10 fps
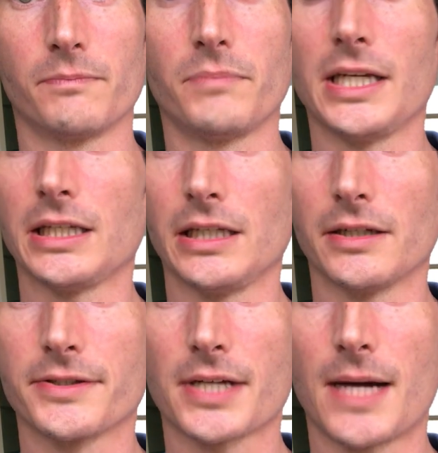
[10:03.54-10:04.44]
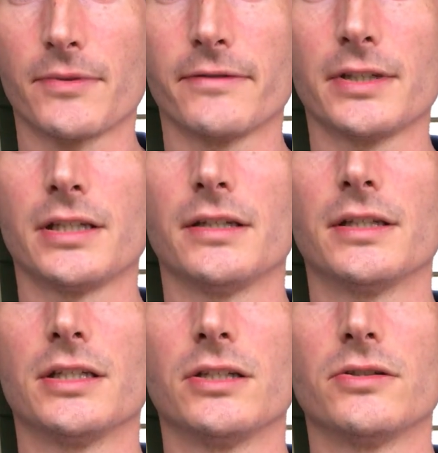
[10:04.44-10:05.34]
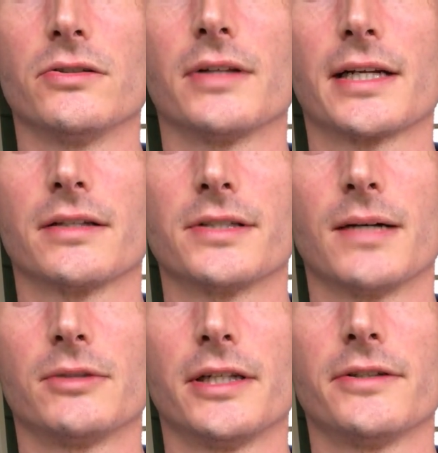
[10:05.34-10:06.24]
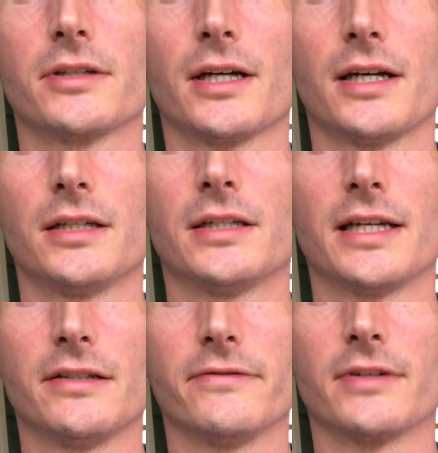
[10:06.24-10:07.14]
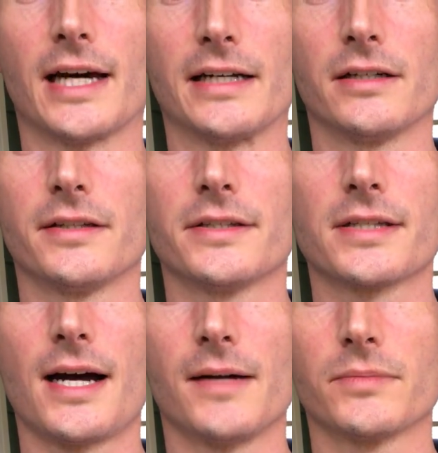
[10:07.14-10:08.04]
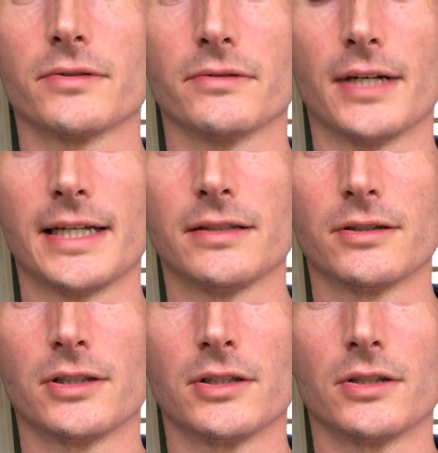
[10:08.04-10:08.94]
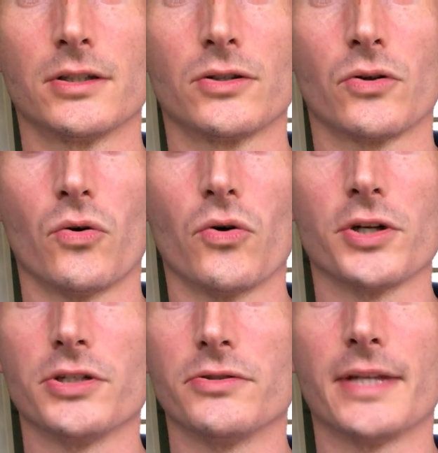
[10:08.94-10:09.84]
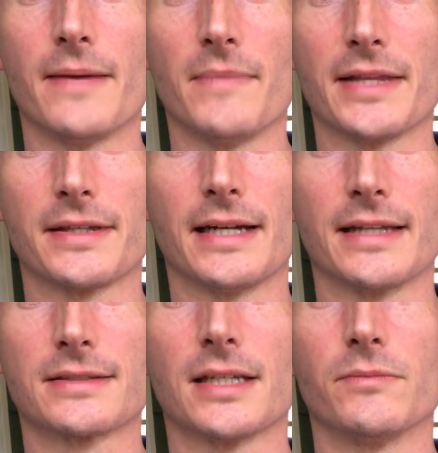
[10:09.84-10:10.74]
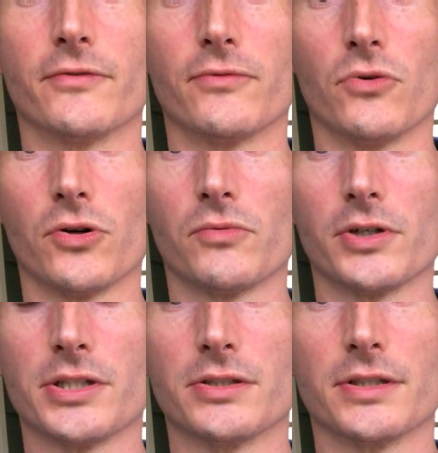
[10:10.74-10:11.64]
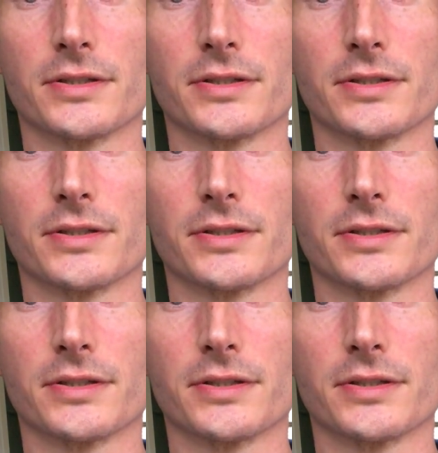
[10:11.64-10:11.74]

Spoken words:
pinky on top of it, and then you do like a double undercut, and now you've got it on the top, right? Or you do that method I said before where you